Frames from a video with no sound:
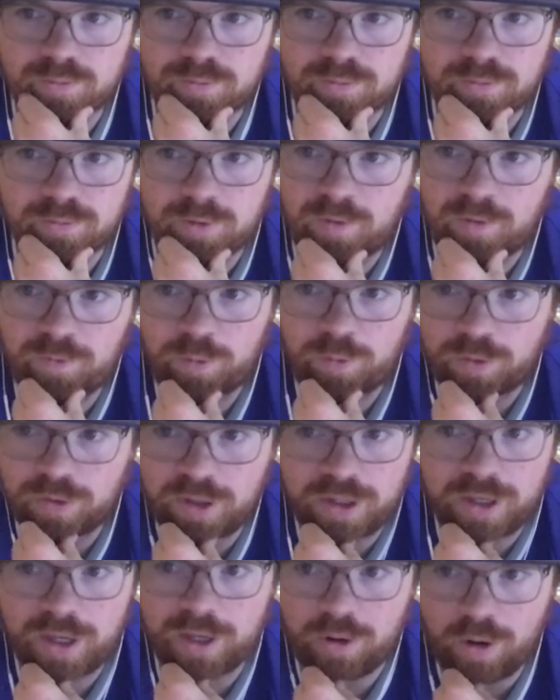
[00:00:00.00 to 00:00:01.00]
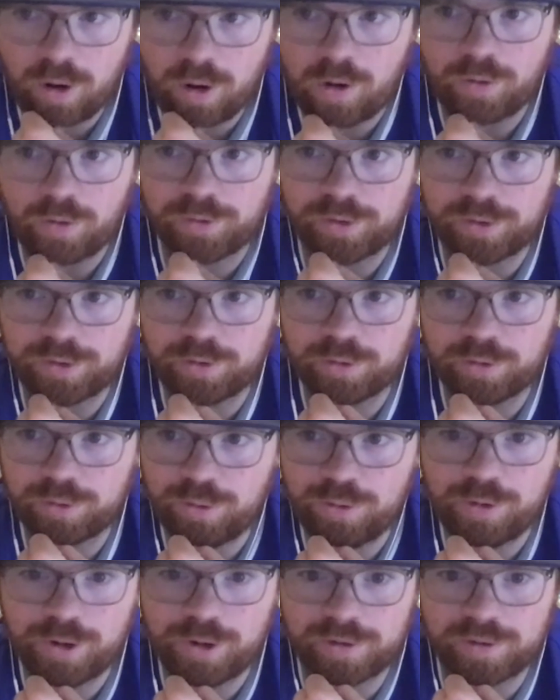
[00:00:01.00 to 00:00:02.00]
If you think at all that they're
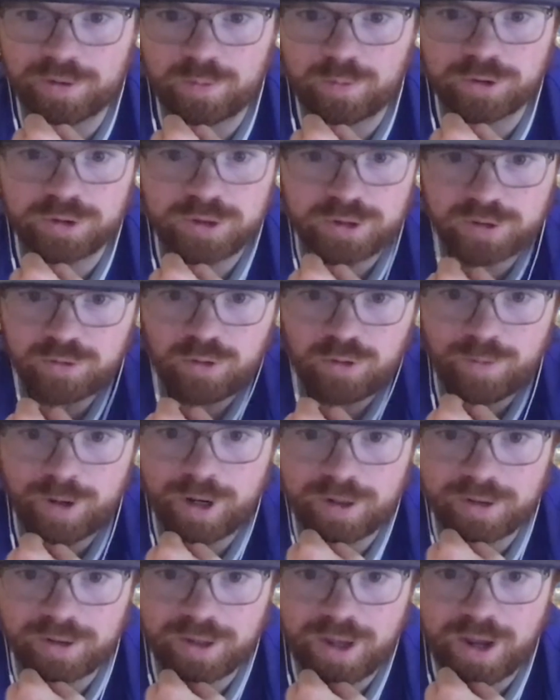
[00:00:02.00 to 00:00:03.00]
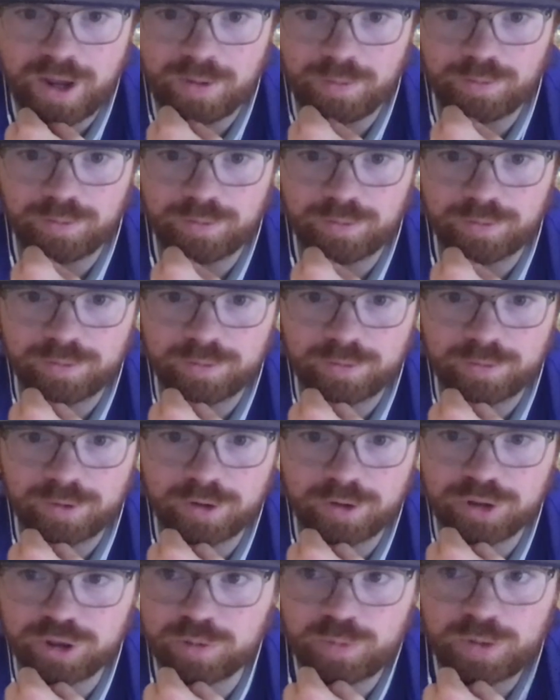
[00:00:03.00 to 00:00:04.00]
throwing at someone, just throw them out of the game.
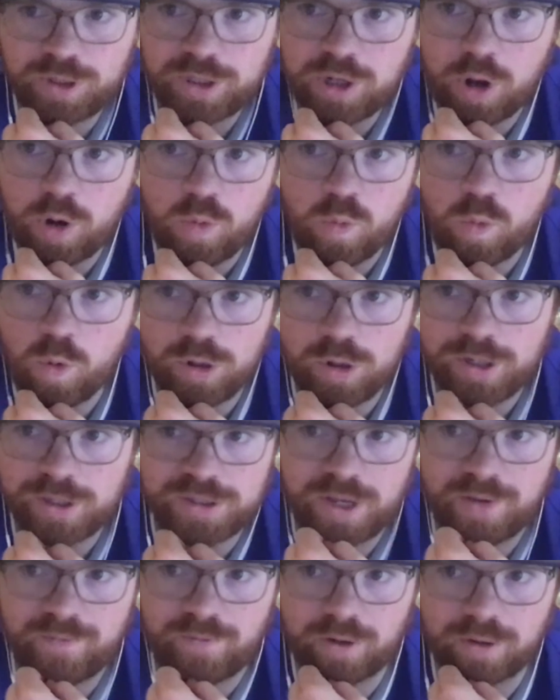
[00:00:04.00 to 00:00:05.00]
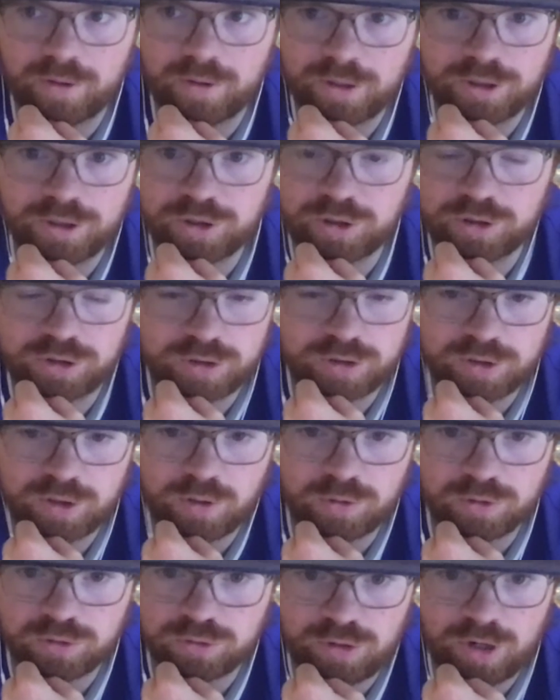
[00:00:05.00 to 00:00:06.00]
There should be no warnings ever. It should just
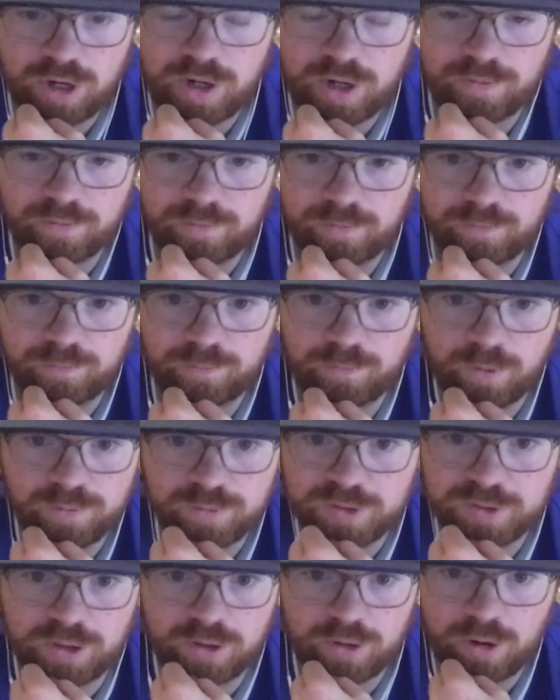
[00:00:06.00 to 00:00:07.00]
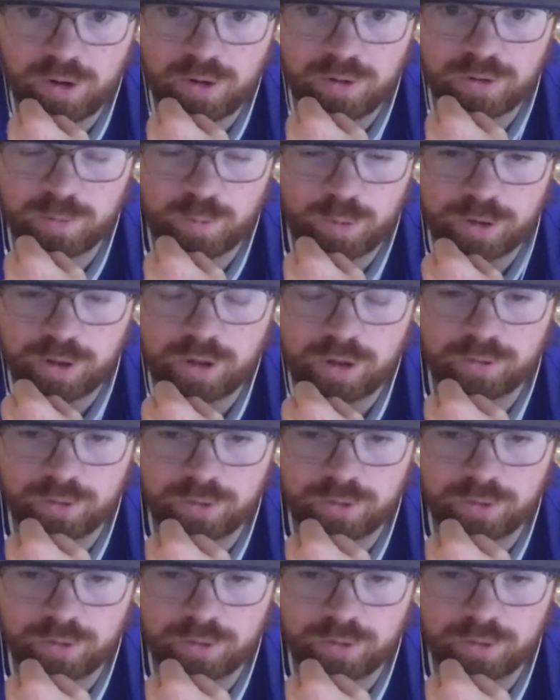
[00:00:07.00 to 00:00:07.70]
go straight from 0 to 100.